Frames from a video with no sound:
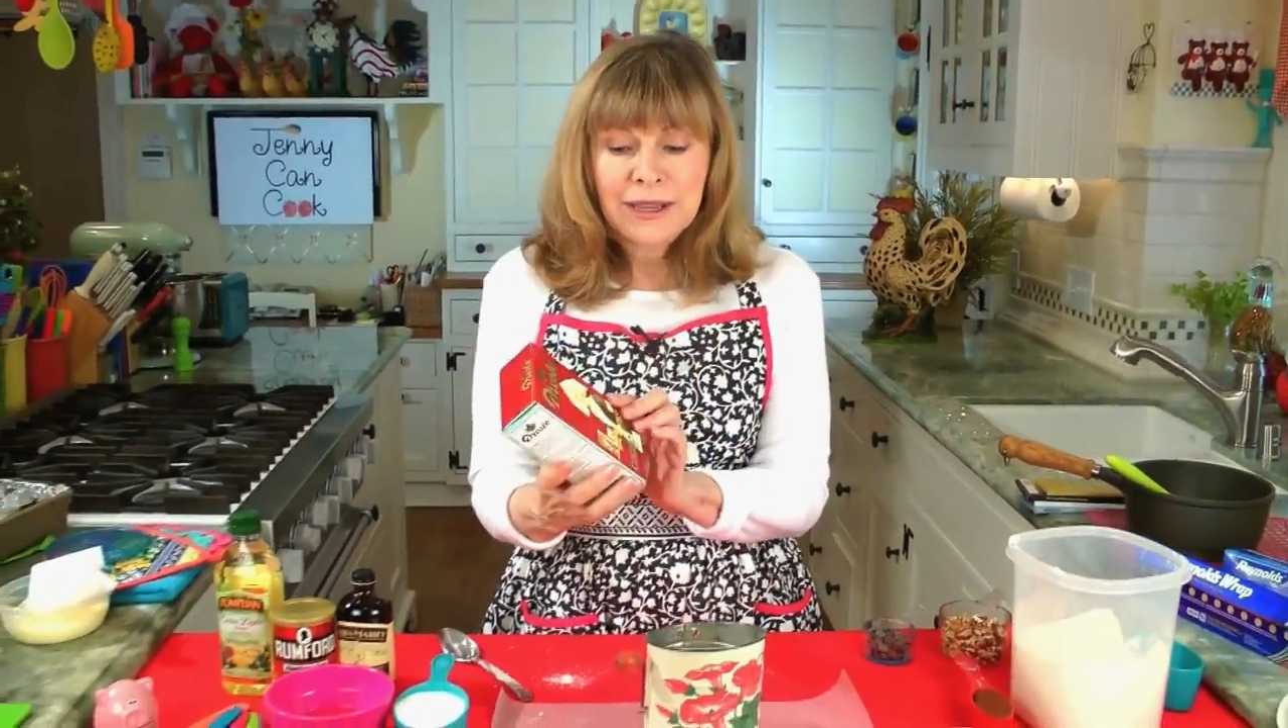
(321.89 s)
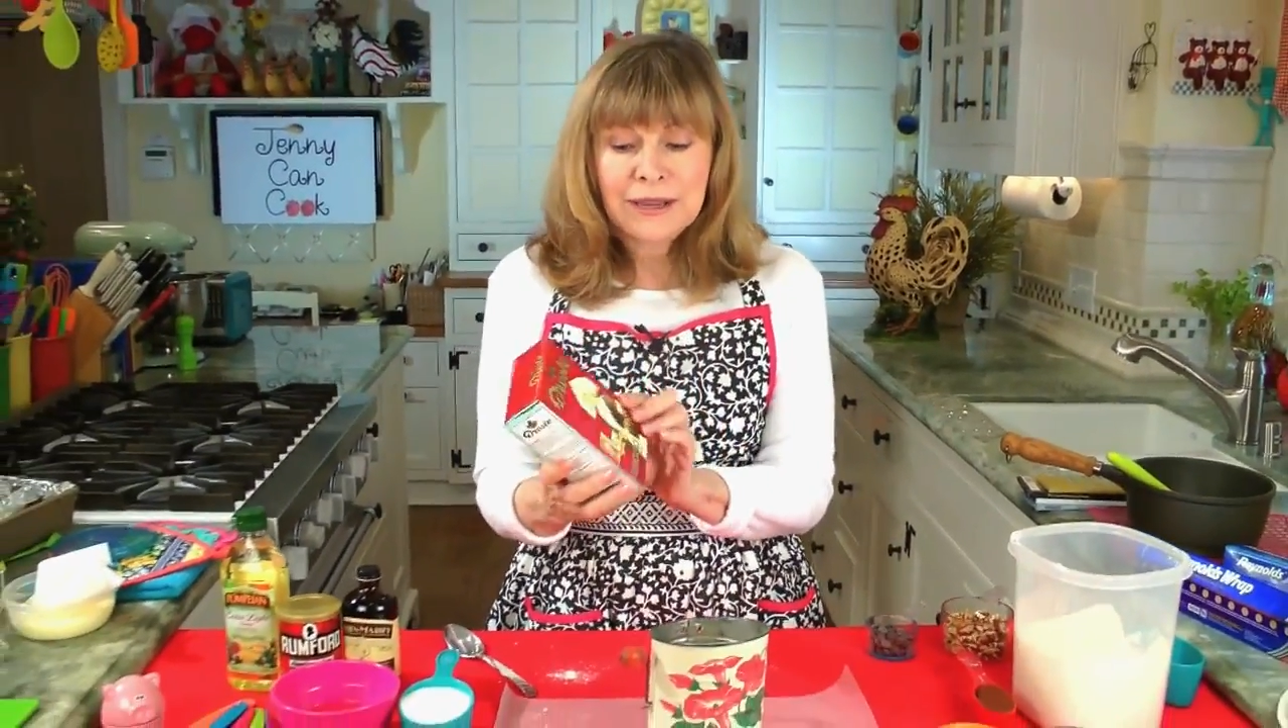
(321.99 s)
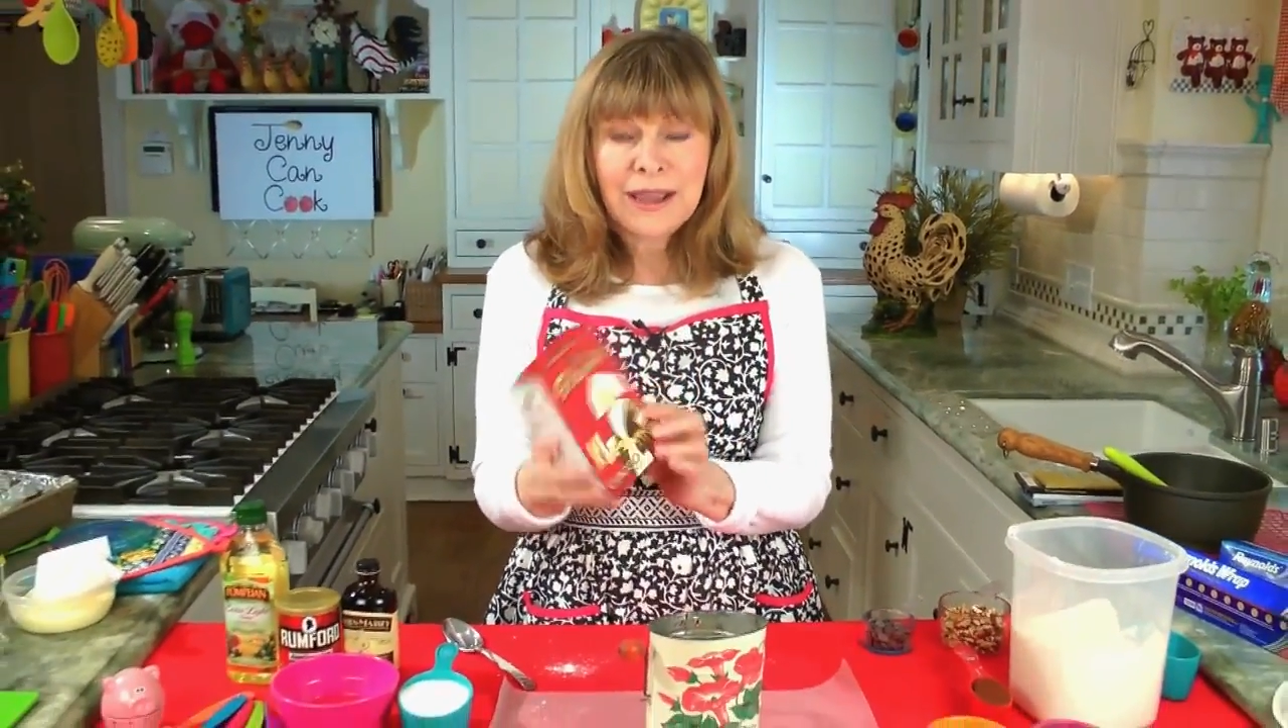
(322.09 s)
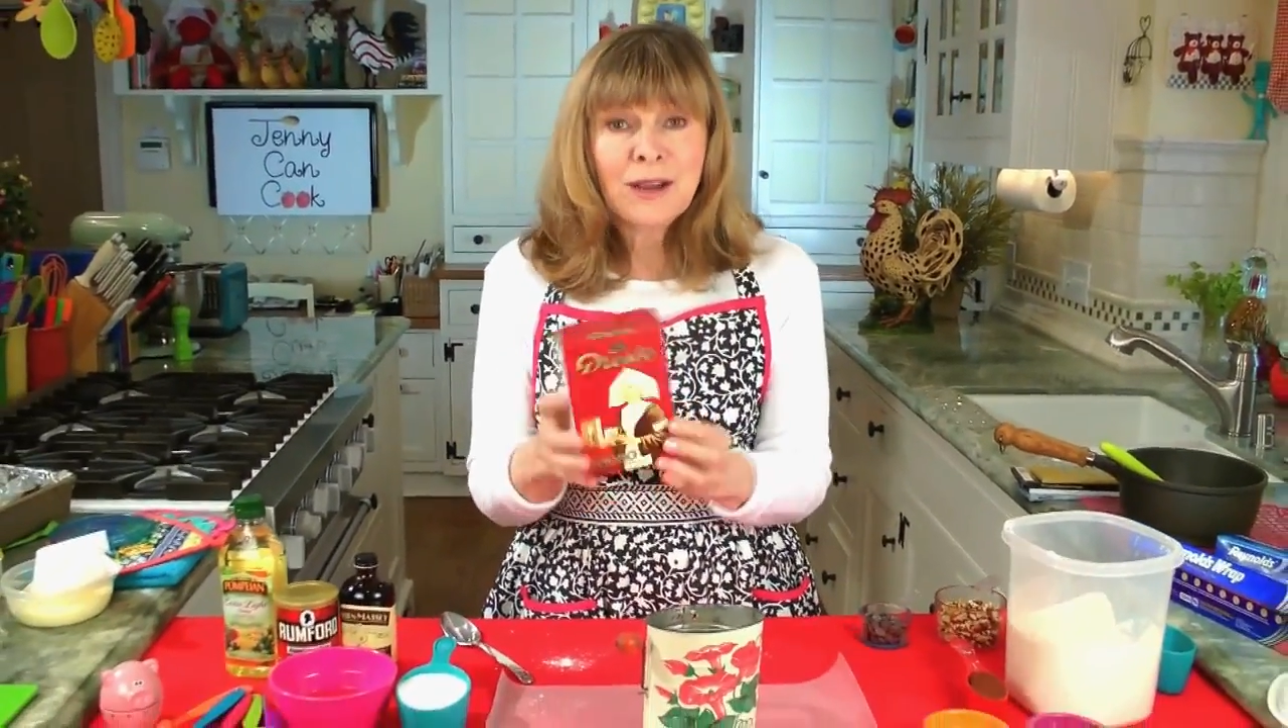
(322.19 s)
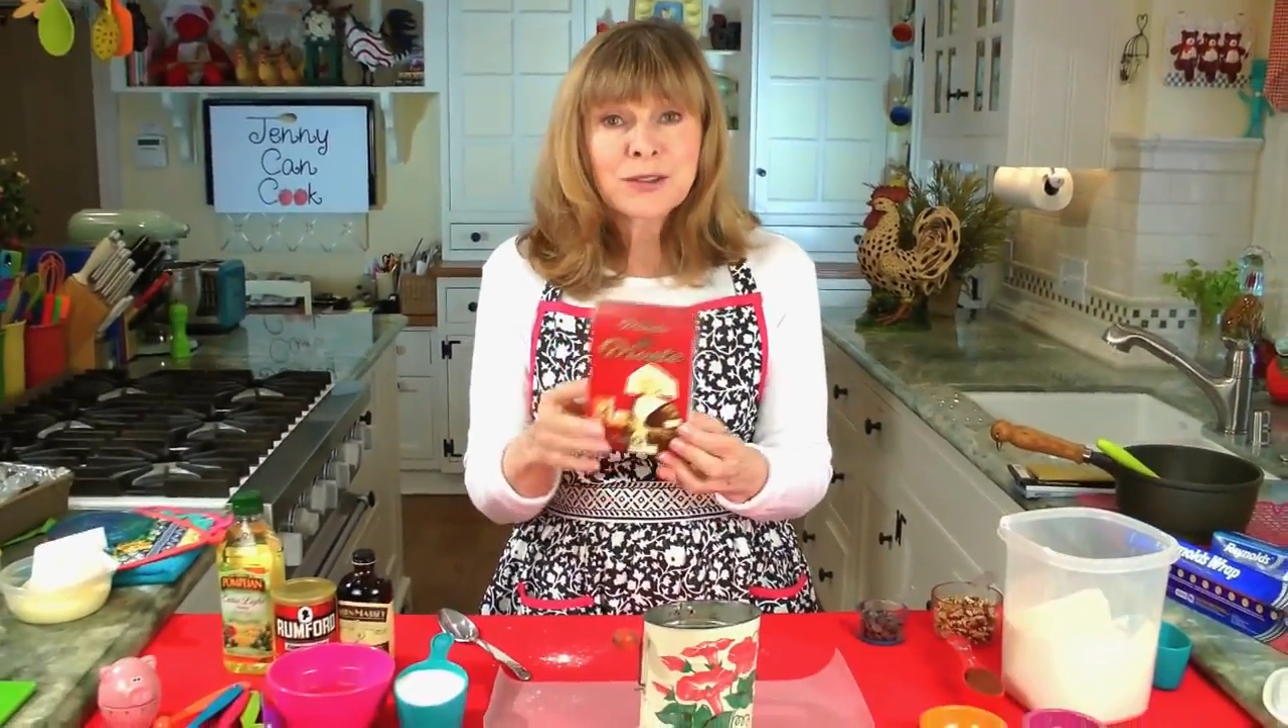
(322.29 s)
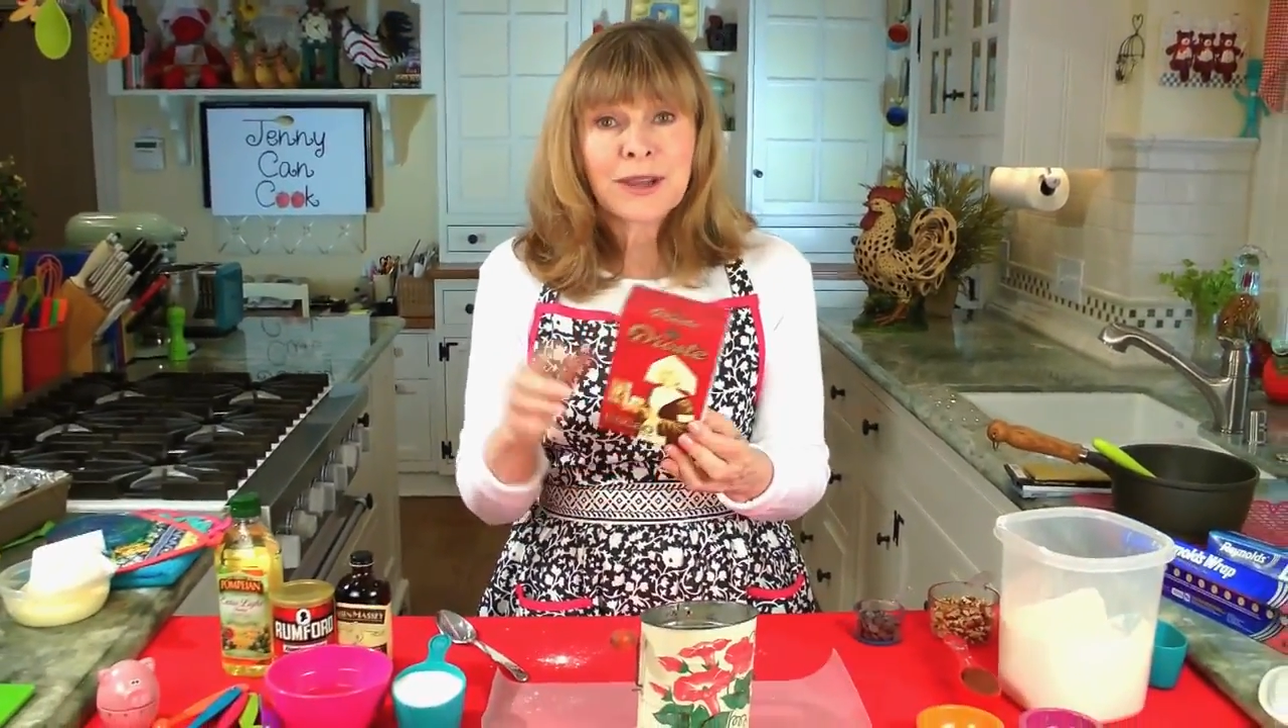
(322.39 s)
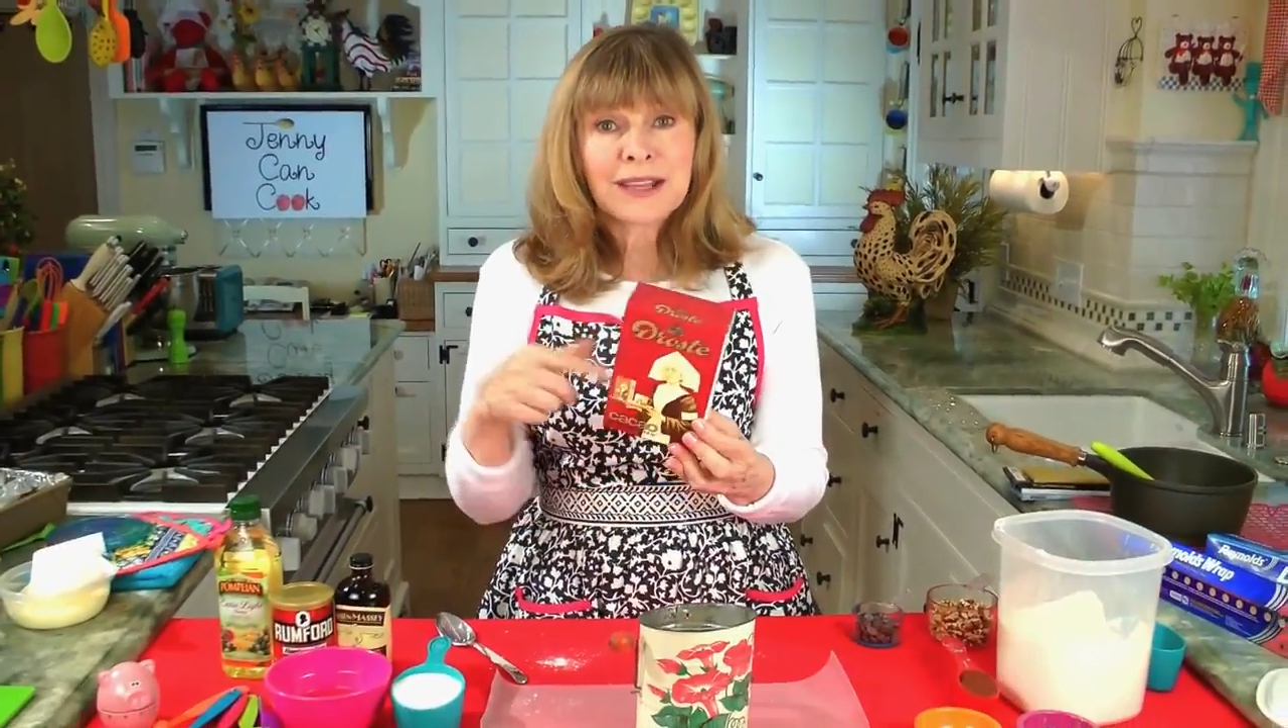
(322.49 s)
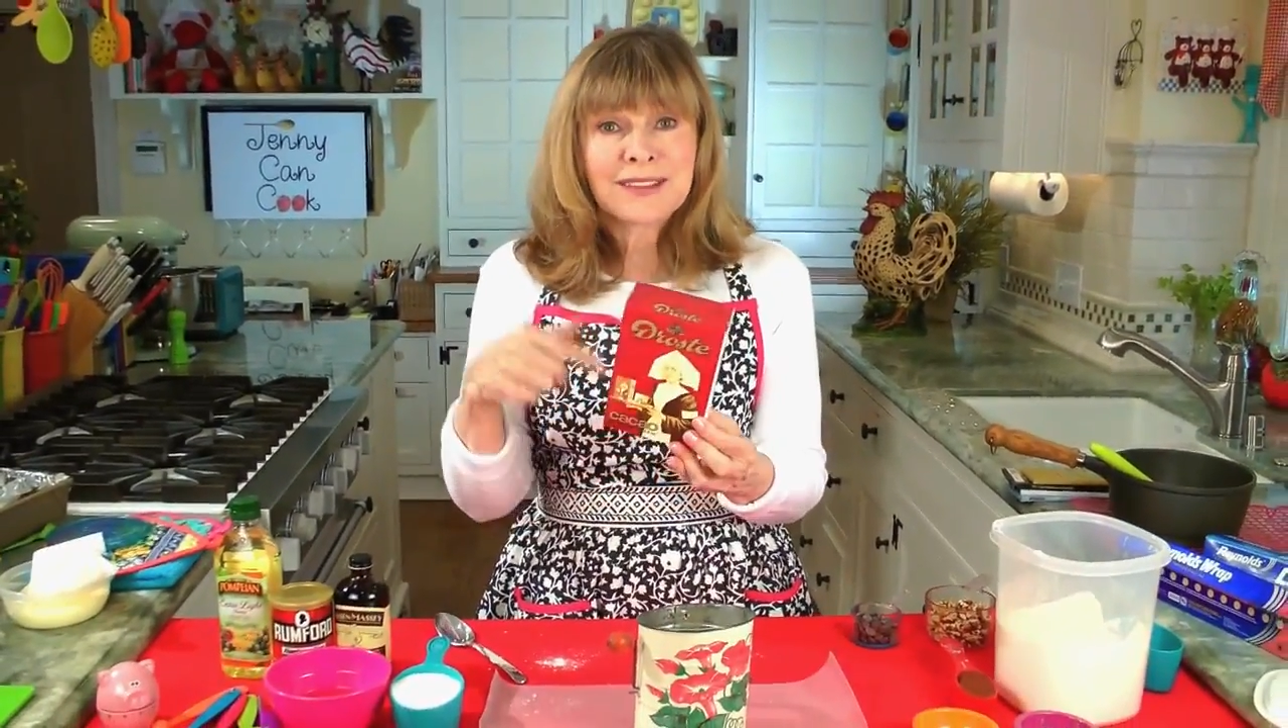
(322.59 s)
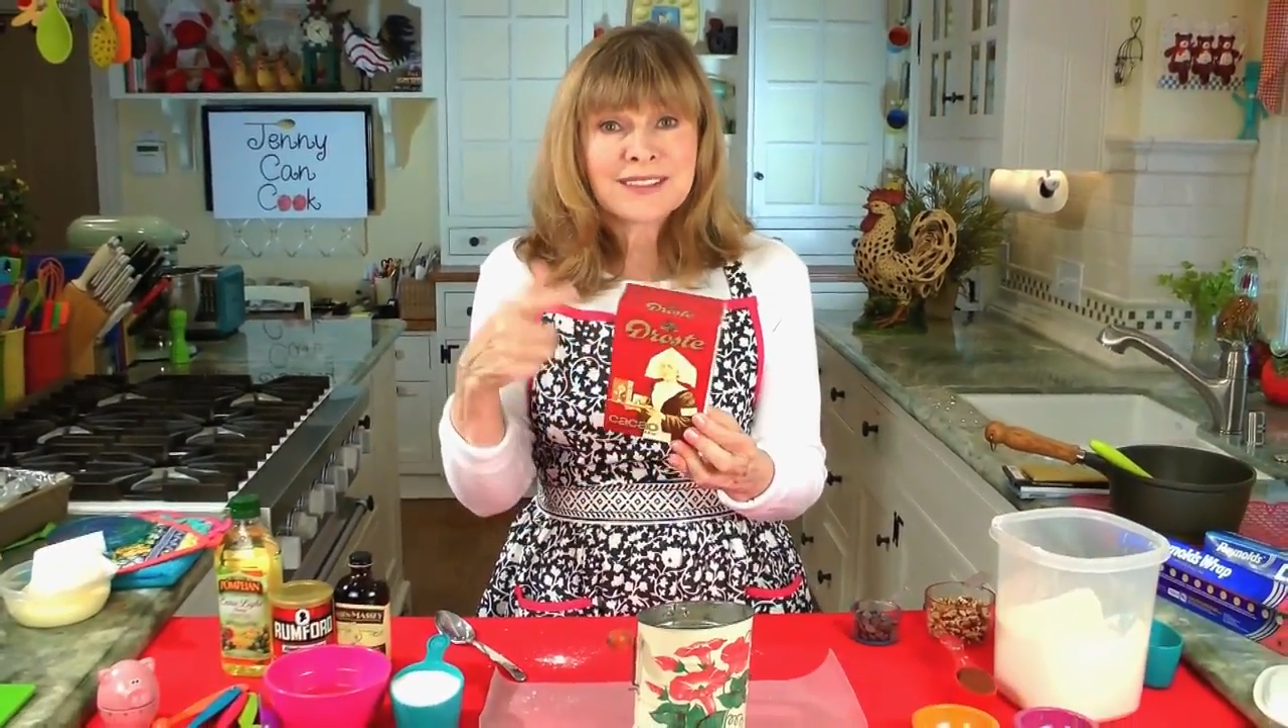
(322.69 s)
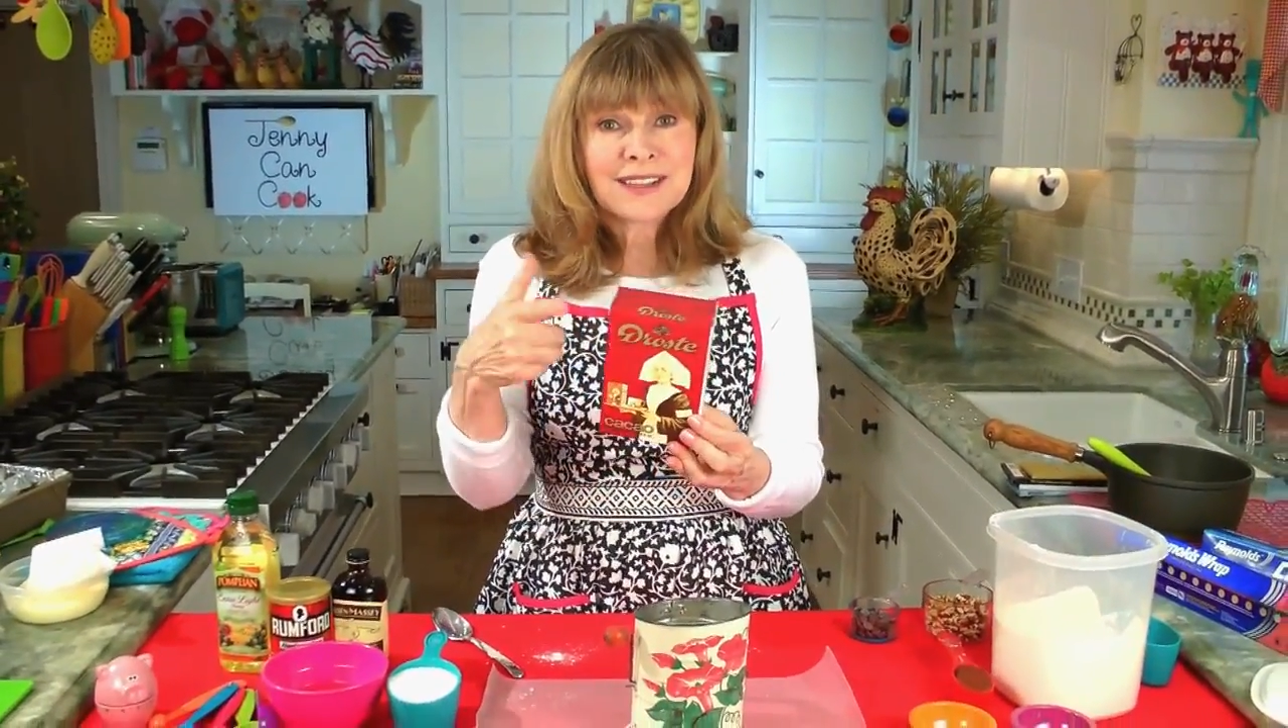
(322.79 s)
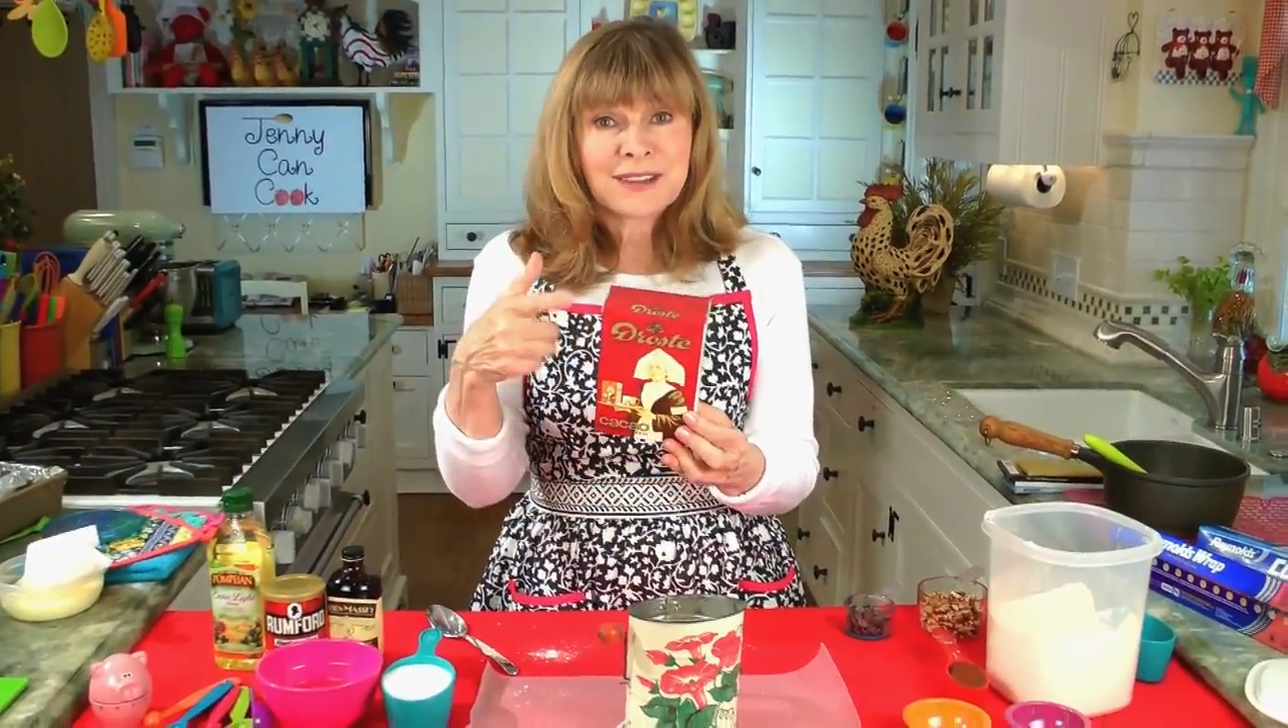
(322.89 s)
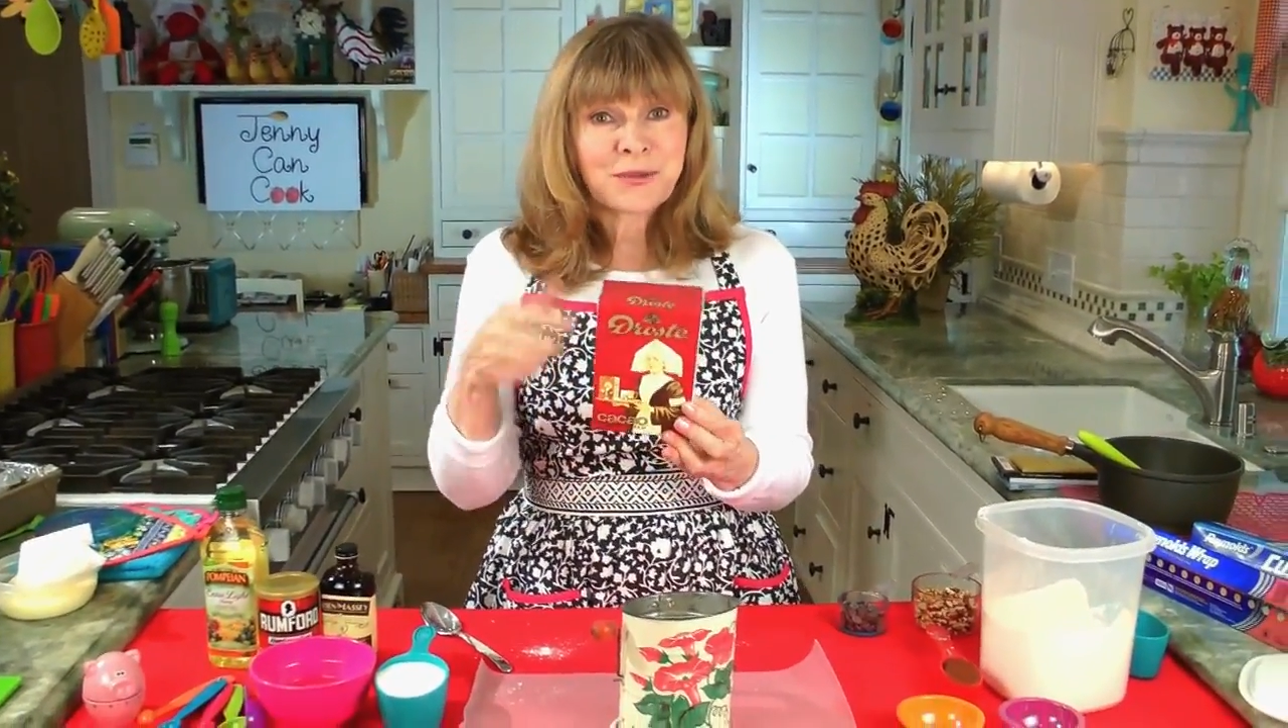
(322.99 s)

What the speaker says: And I also get this